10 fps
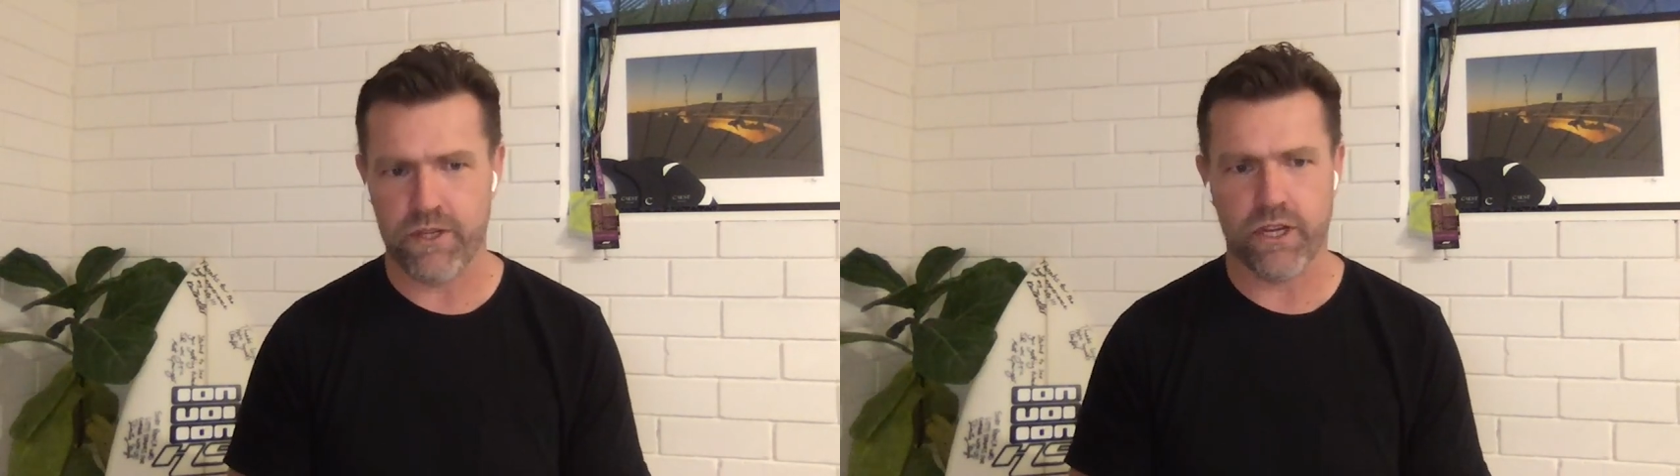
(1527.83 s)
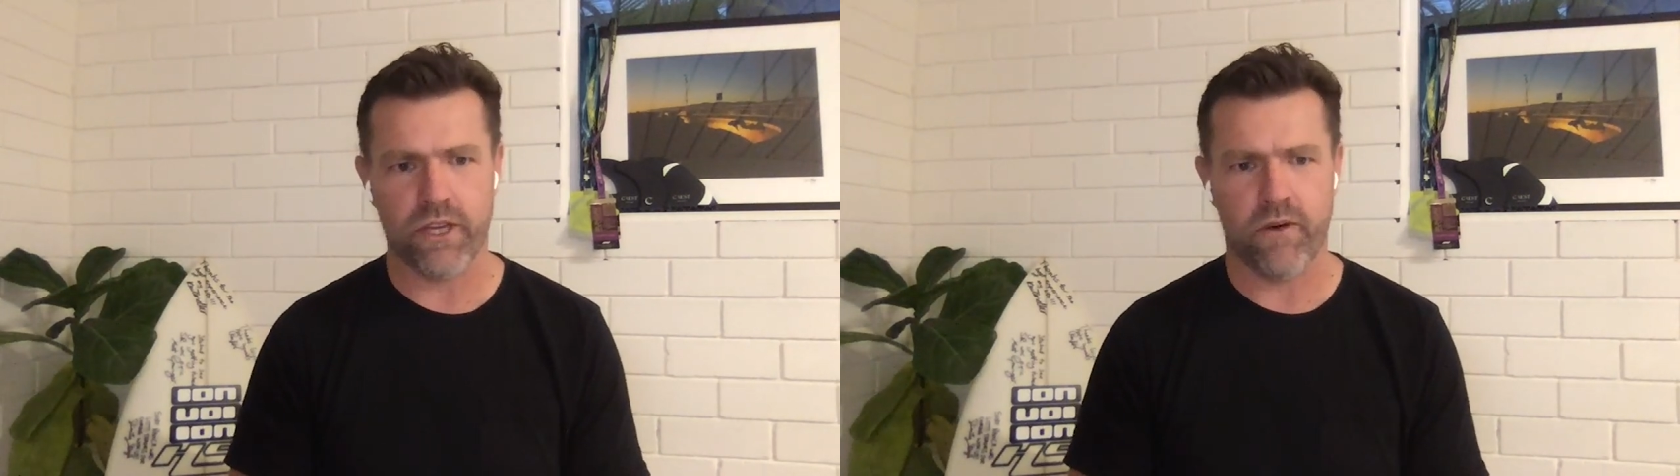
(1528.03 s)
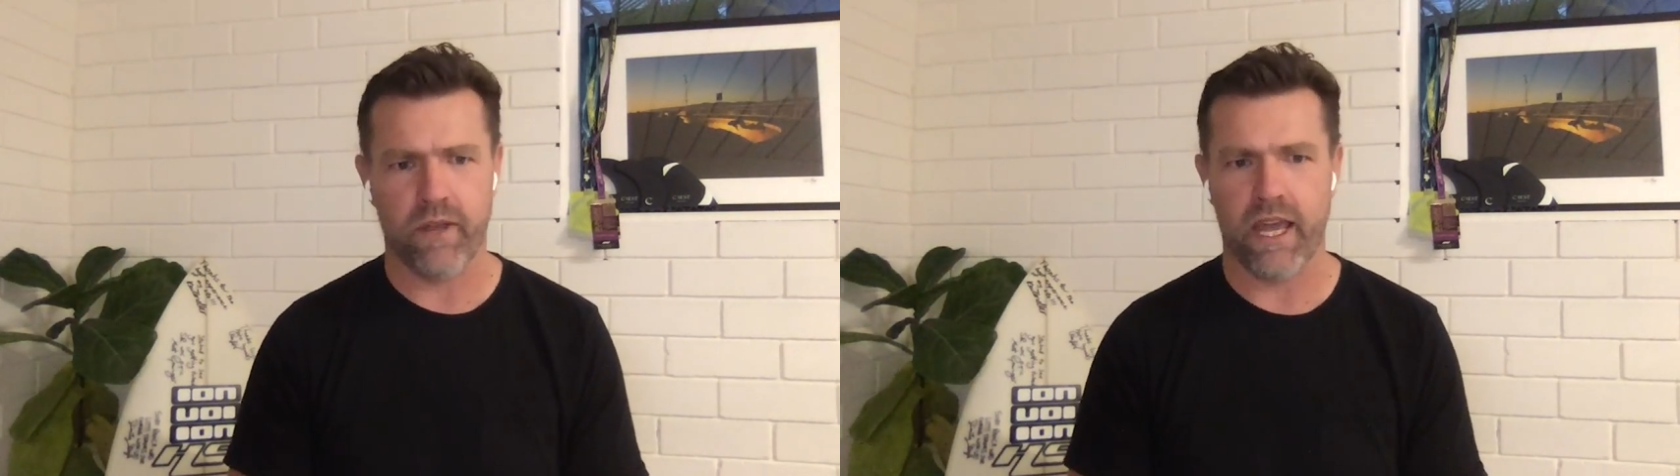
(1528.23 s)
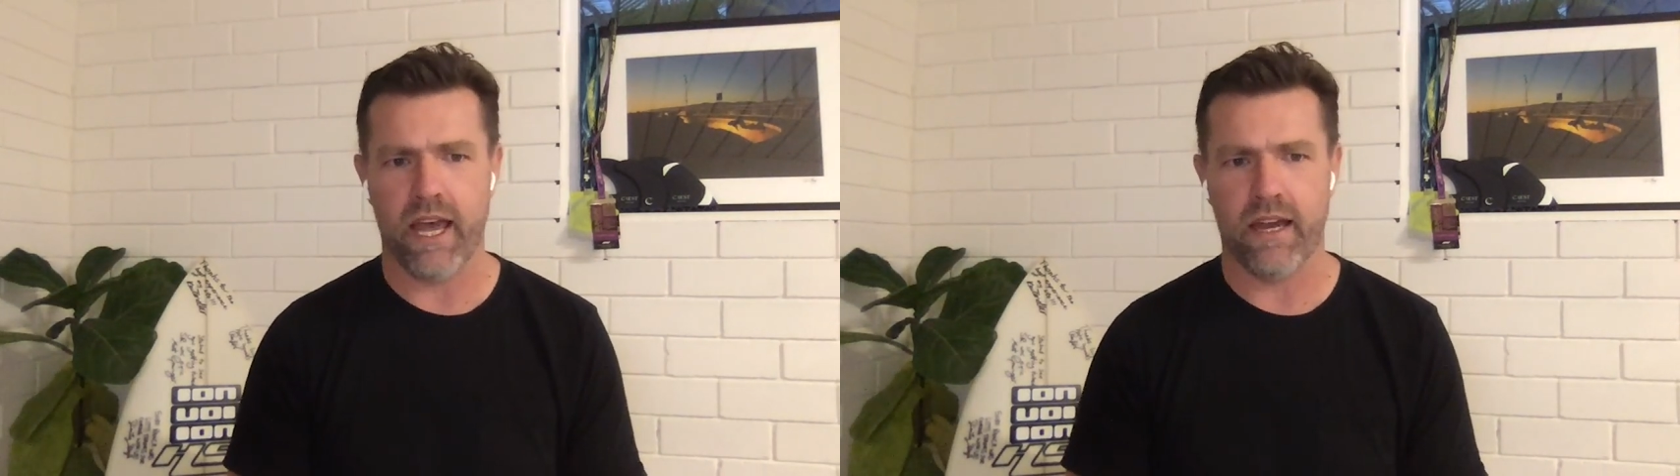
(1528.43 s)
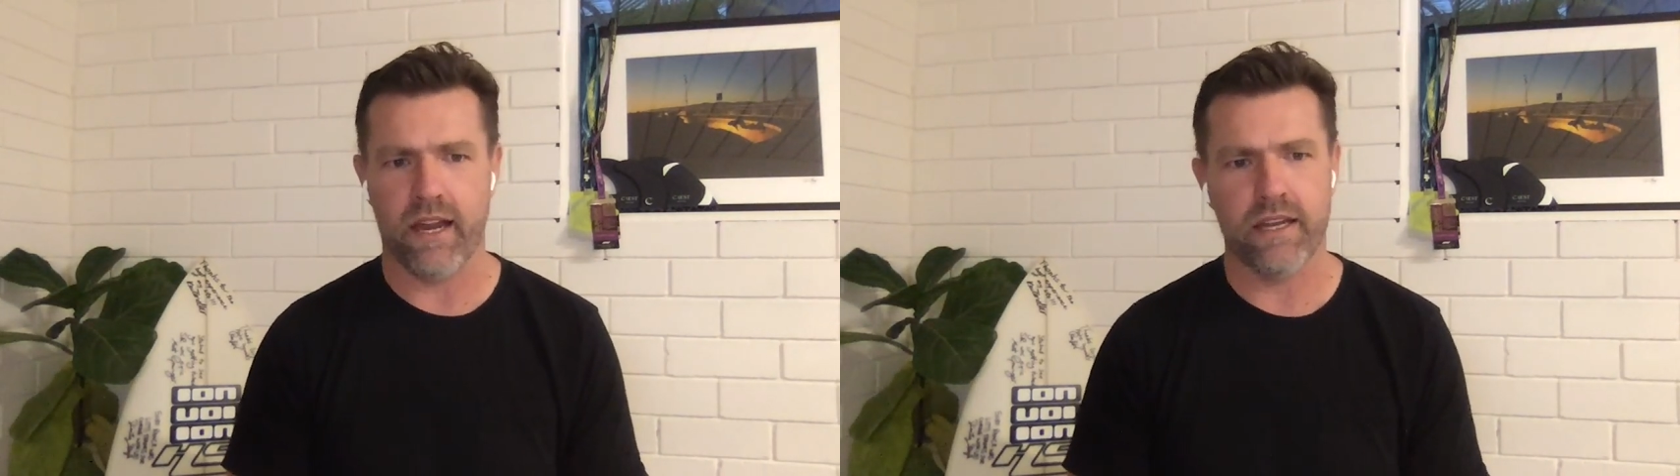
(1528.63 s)
so going
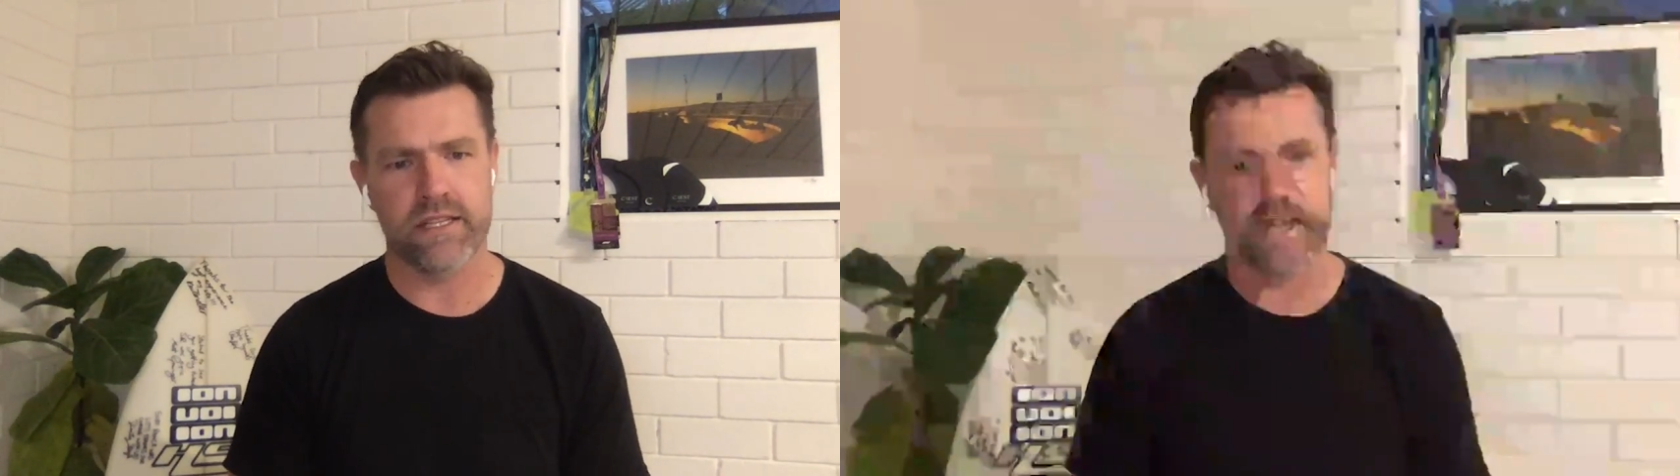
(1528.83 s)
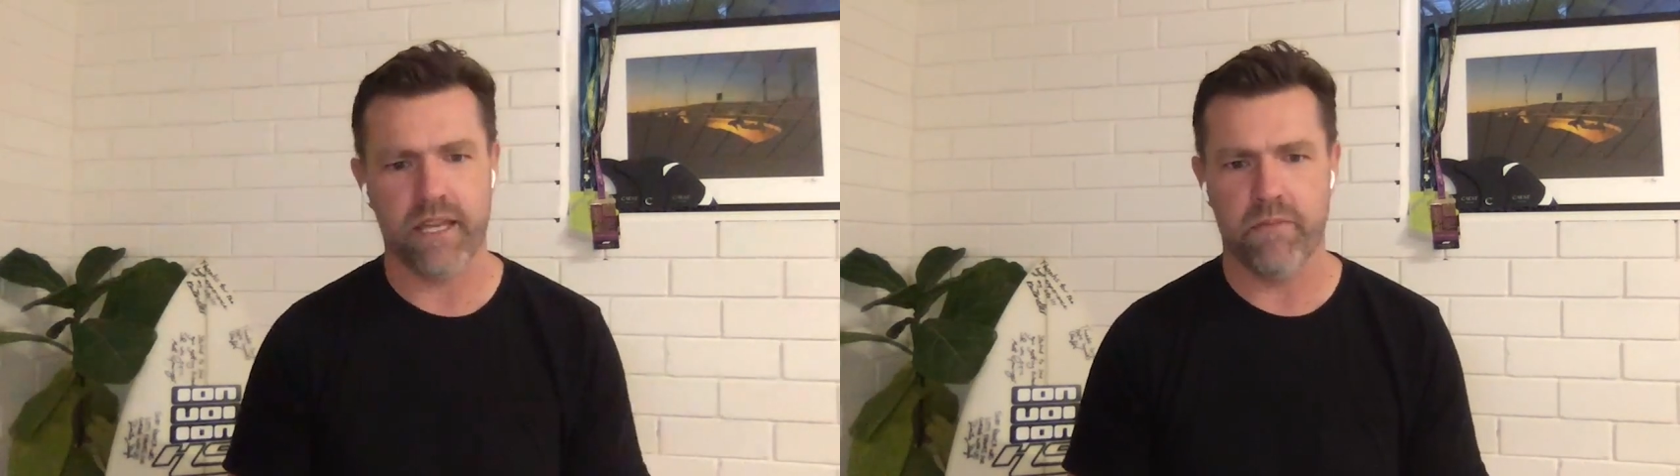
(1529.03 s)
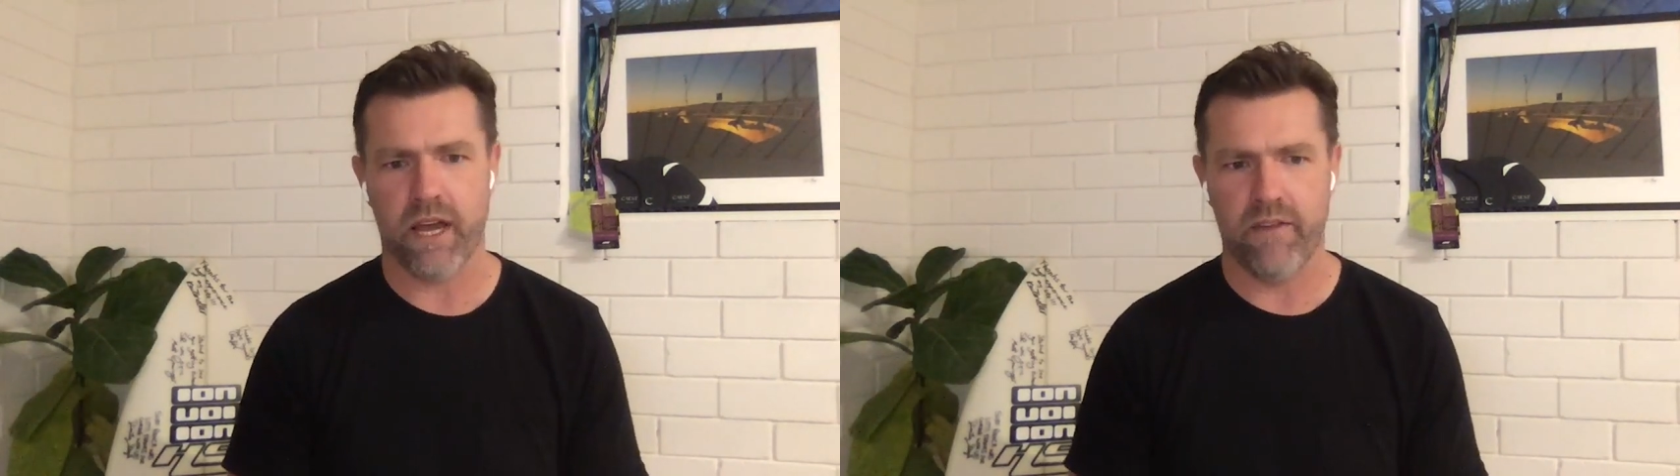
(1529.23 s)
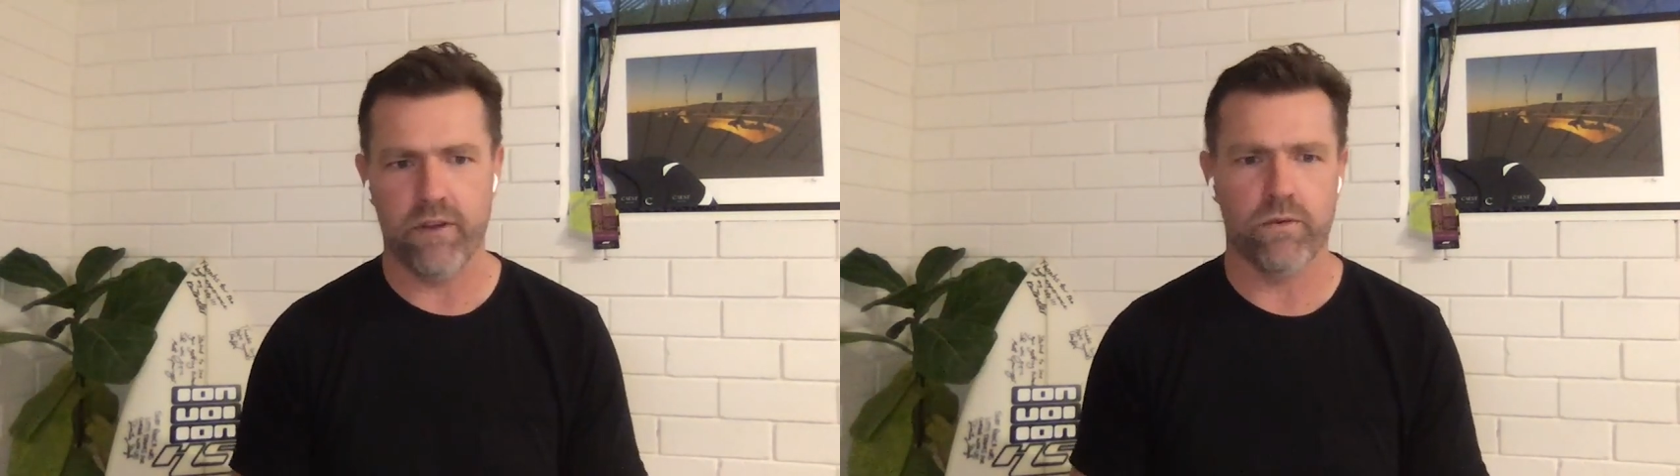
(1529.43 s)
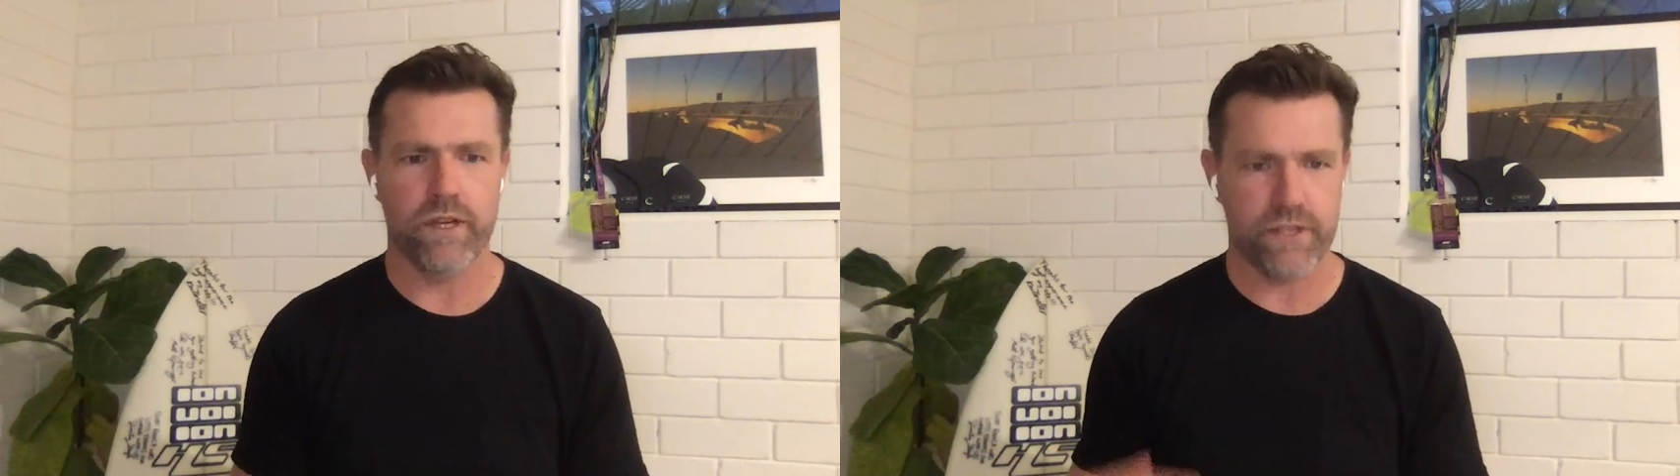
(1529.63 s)
out and undertaking
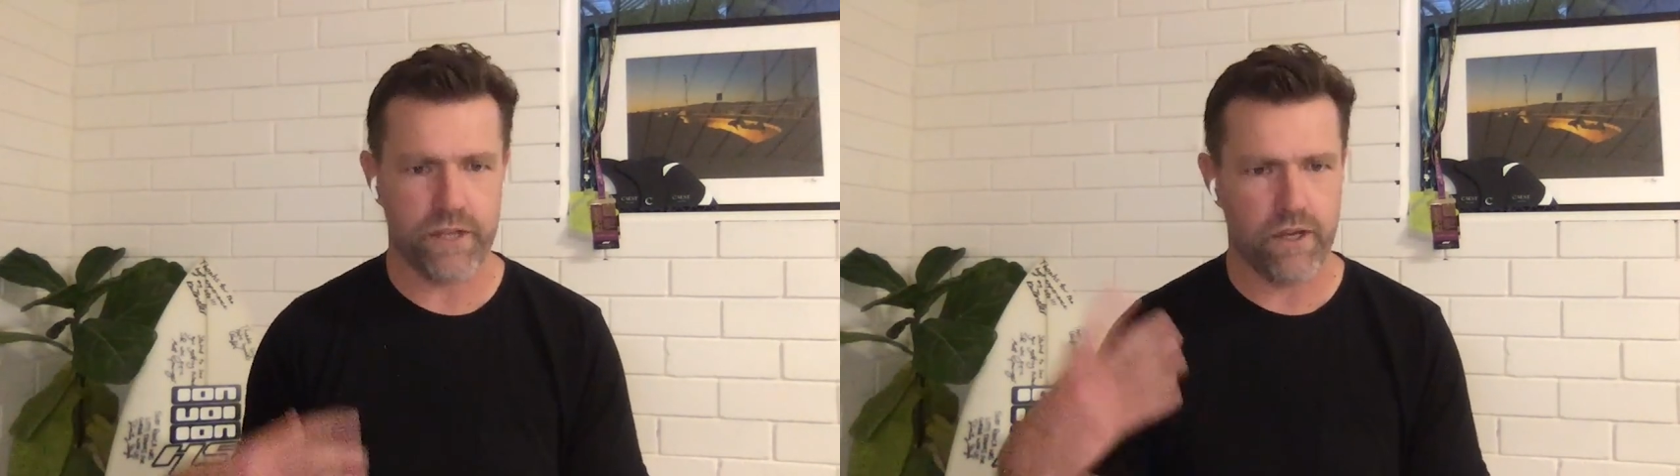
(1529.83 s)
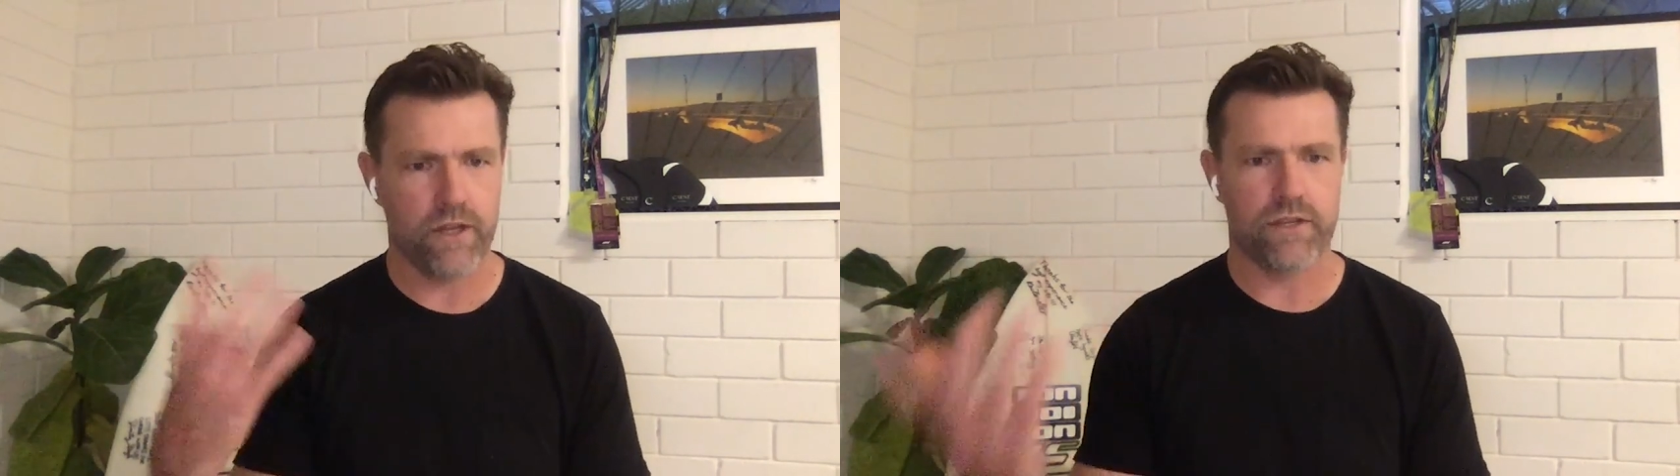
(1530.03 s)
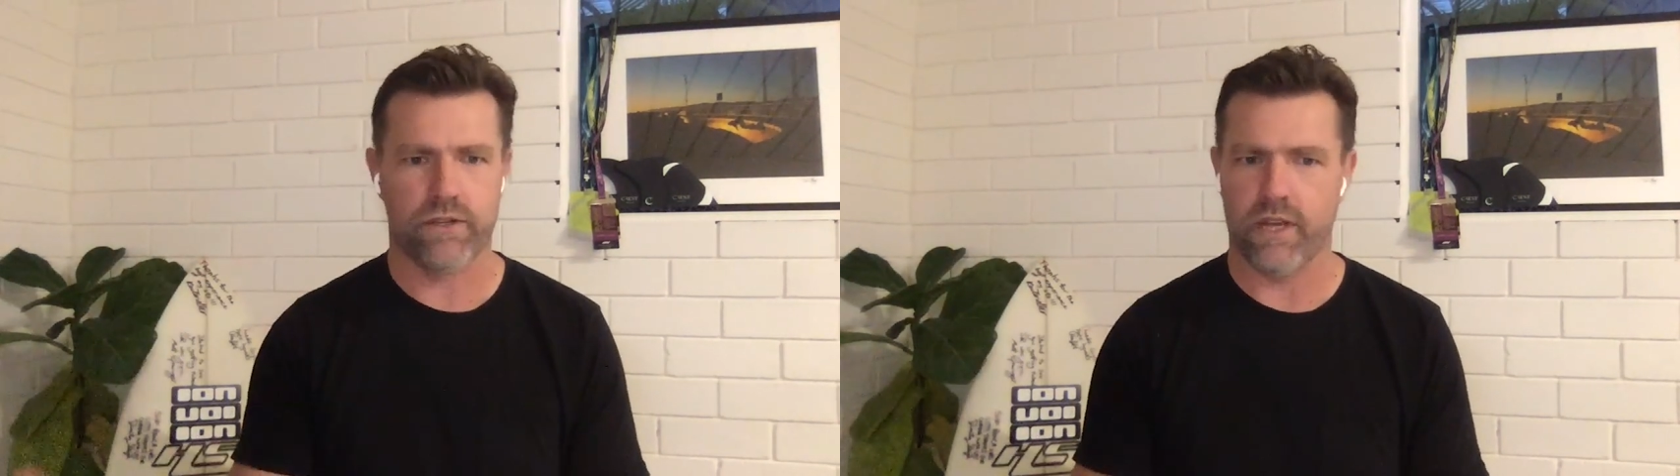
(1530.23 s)
behavioural research,